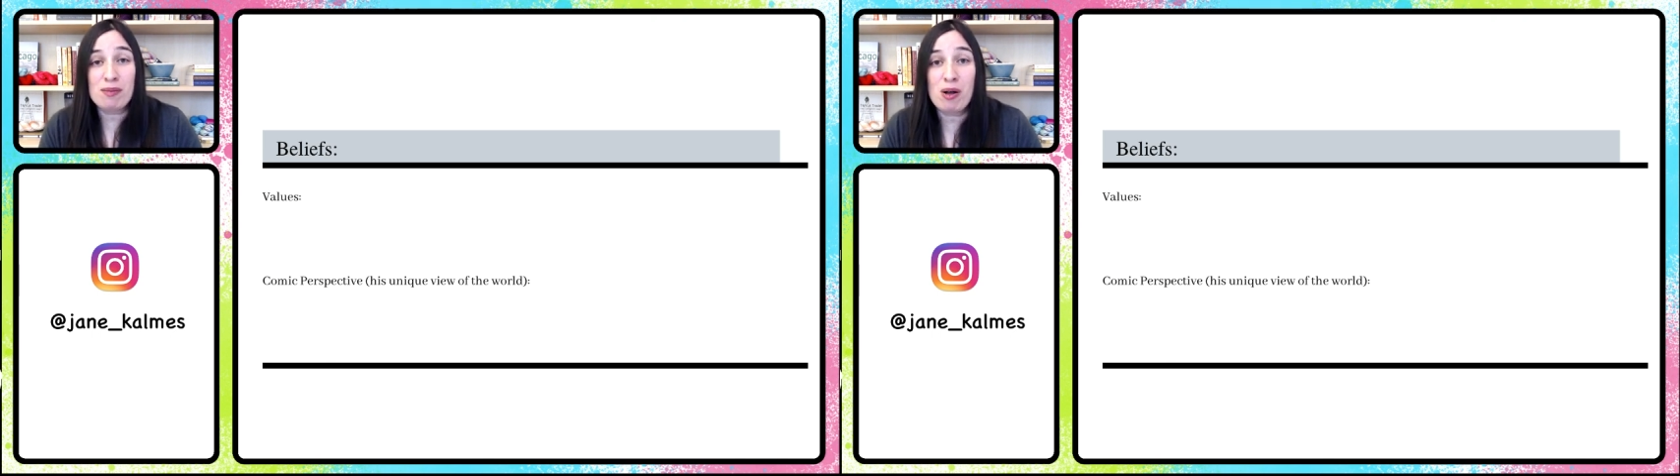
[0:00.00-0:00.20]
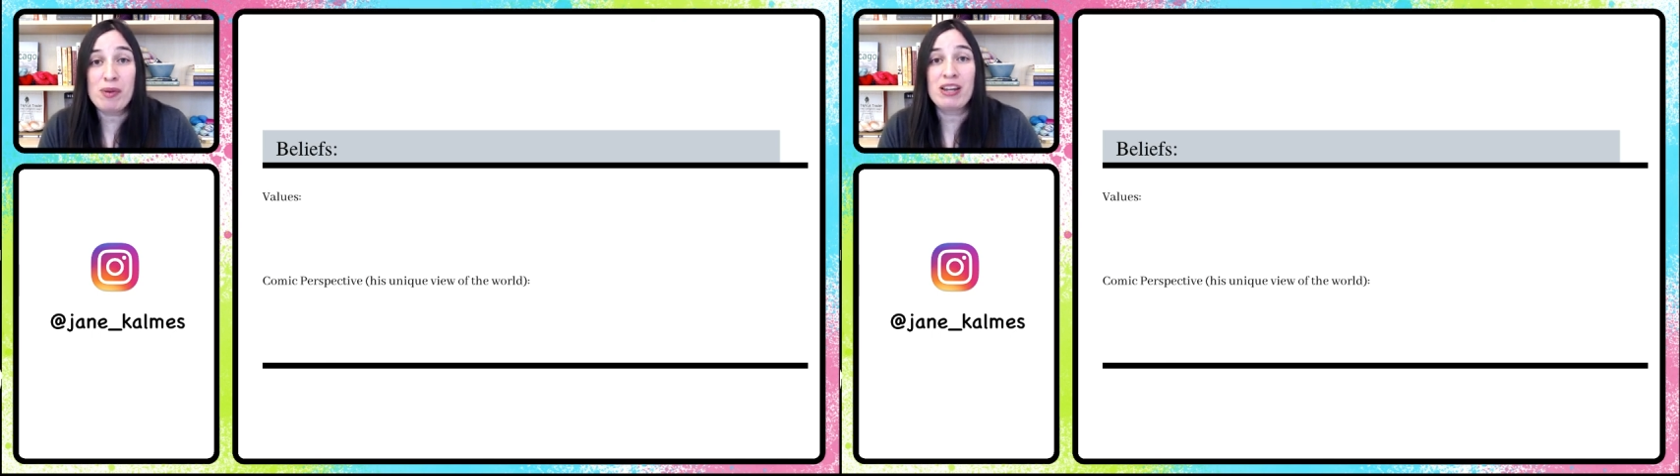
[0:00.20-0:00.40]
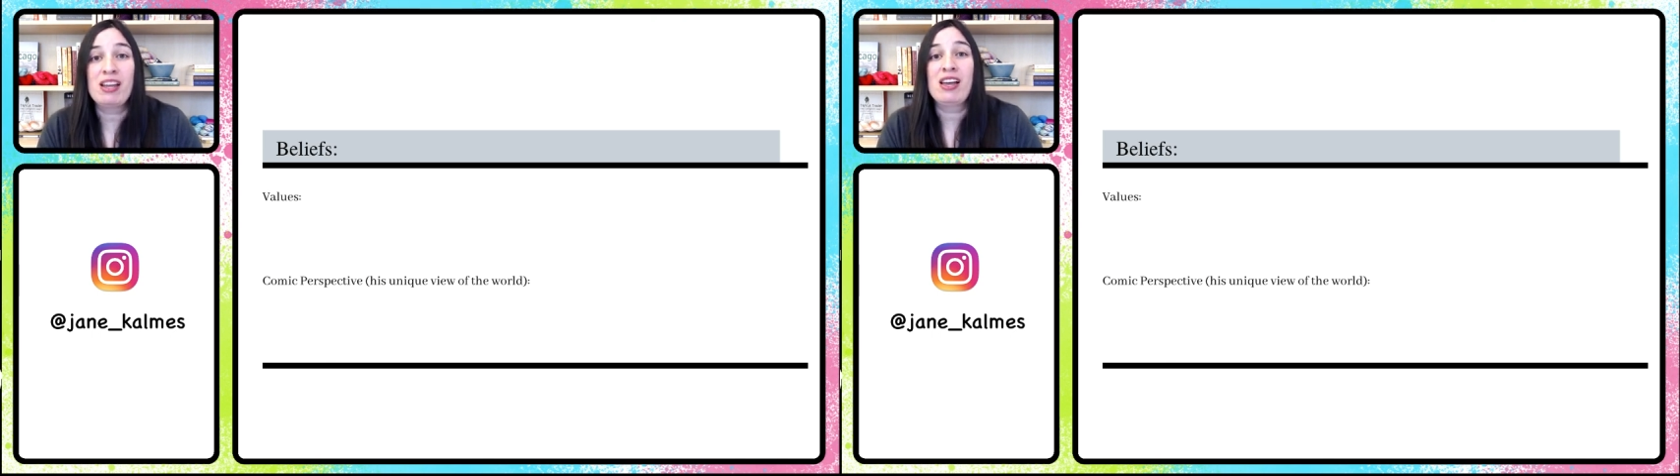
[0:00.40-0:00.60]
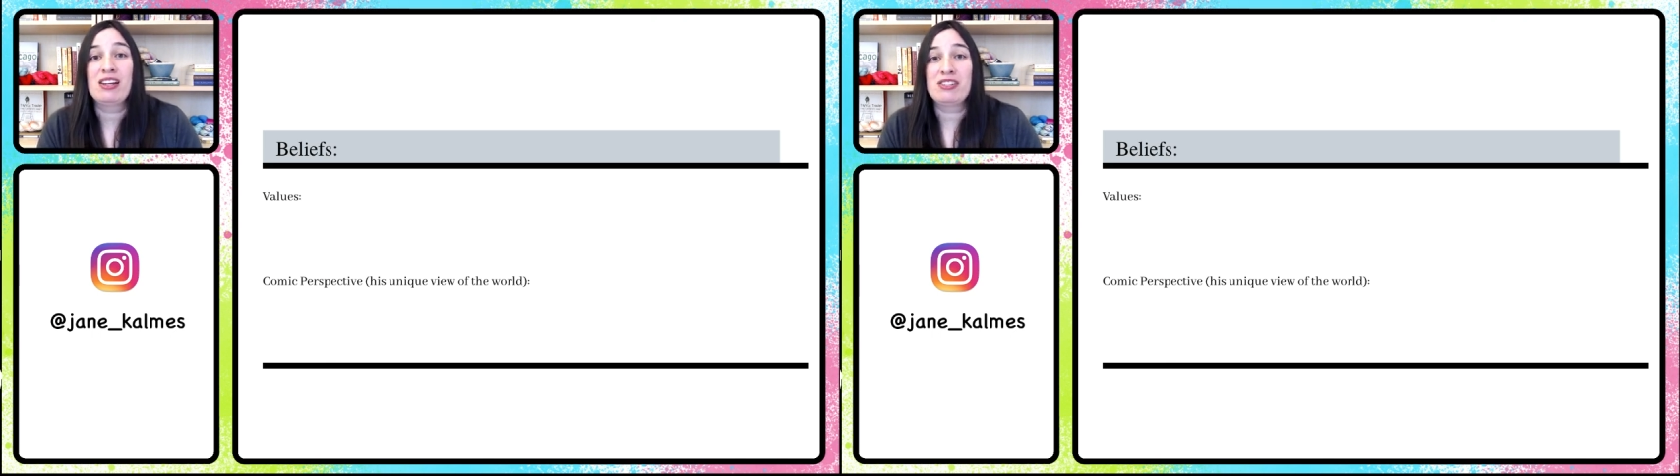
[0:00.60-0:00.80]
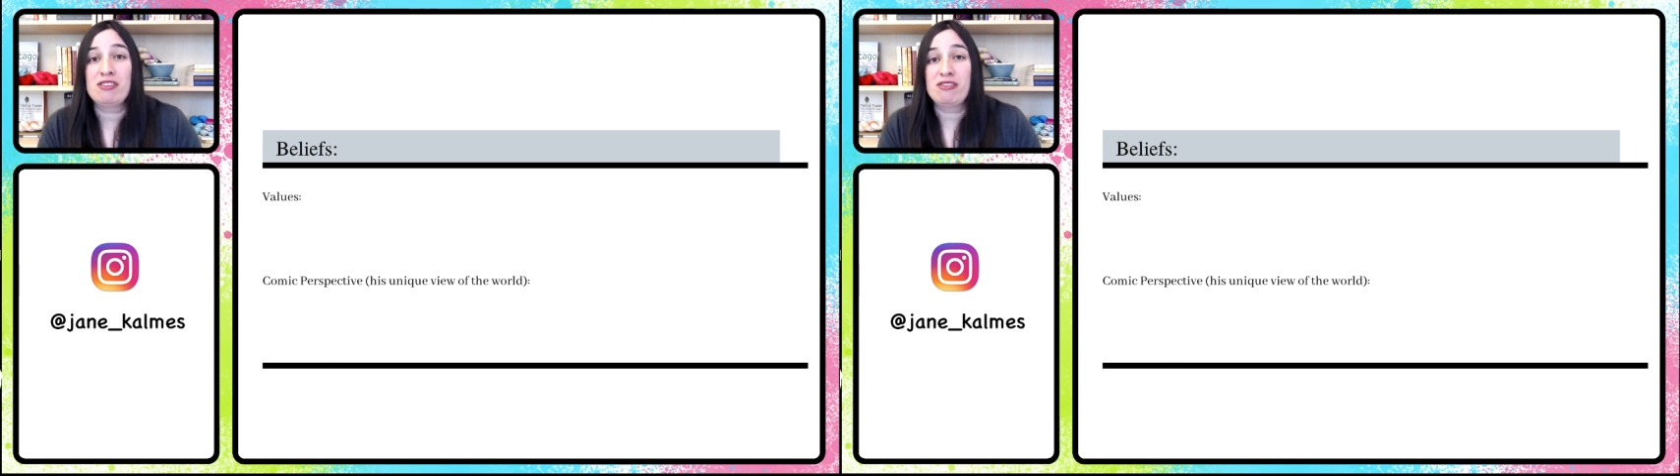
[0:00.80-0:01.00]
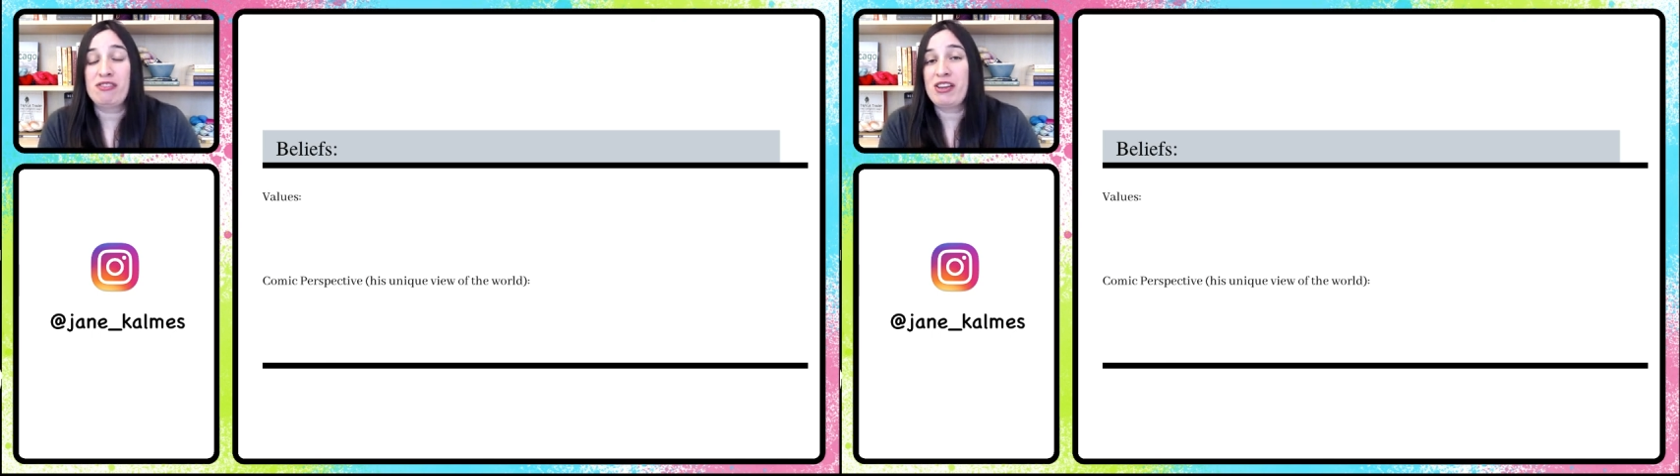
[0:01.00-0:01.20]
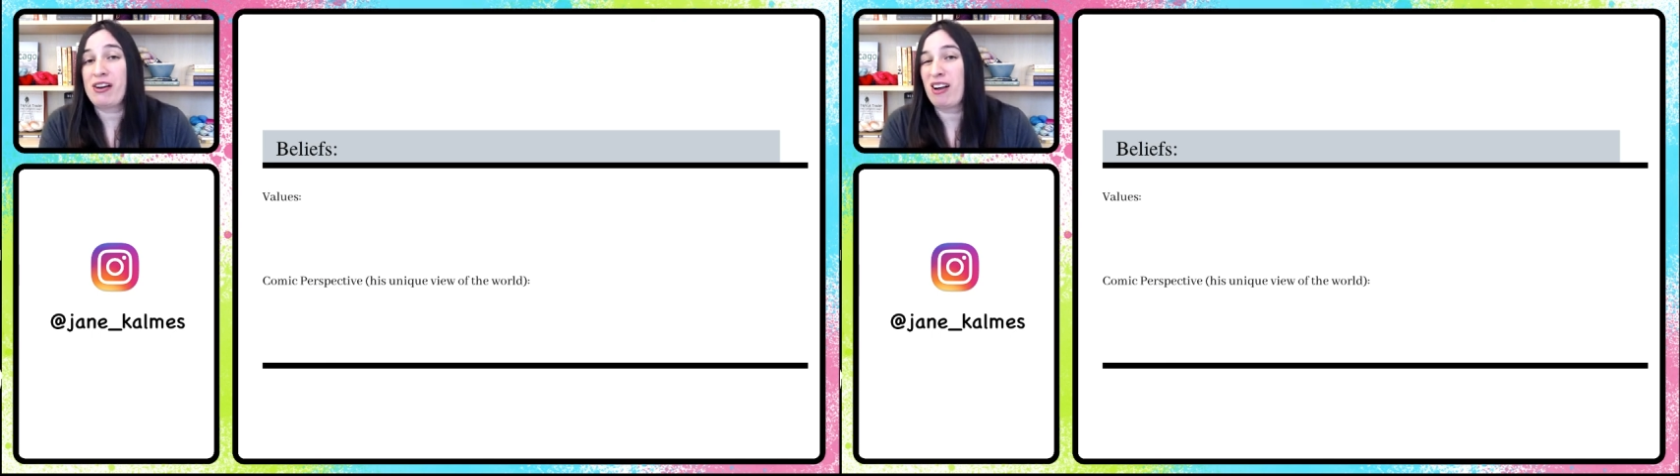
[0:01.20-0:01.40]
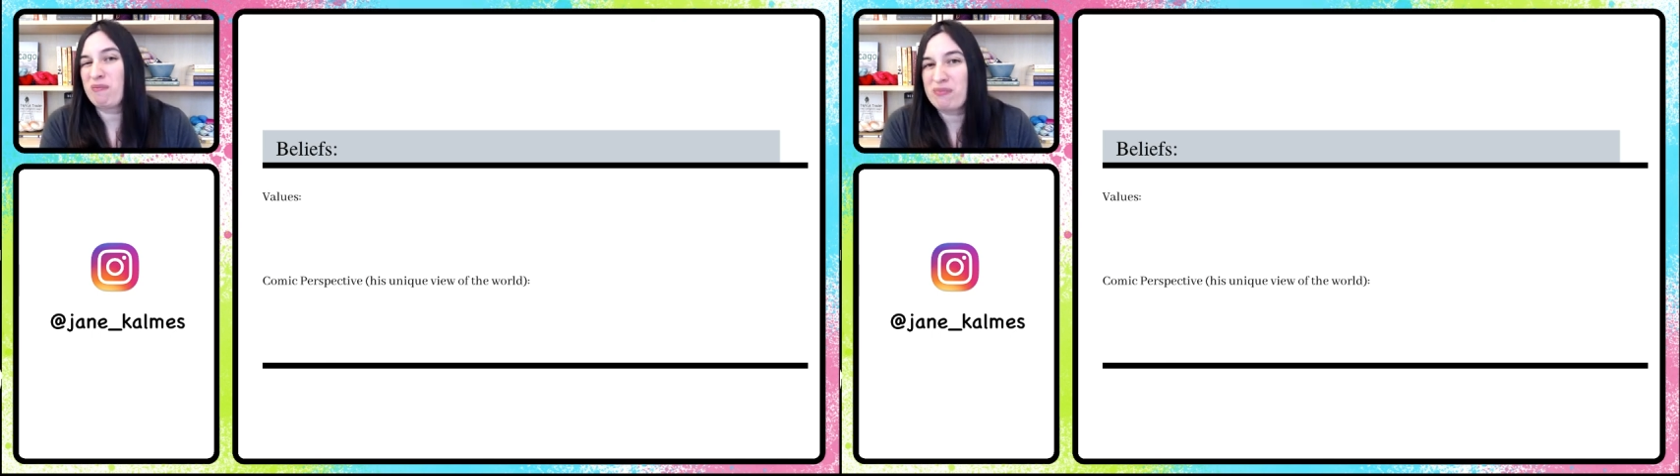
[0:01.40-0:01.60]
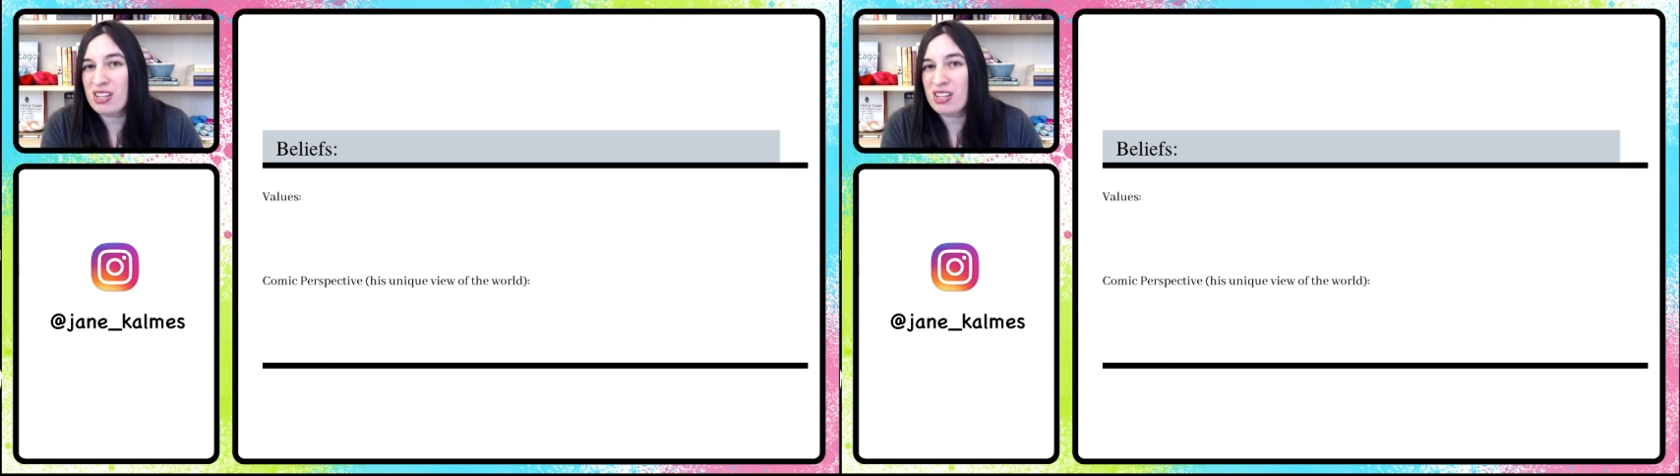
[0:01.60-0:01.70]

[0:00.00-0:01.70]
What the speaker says: moment to figure out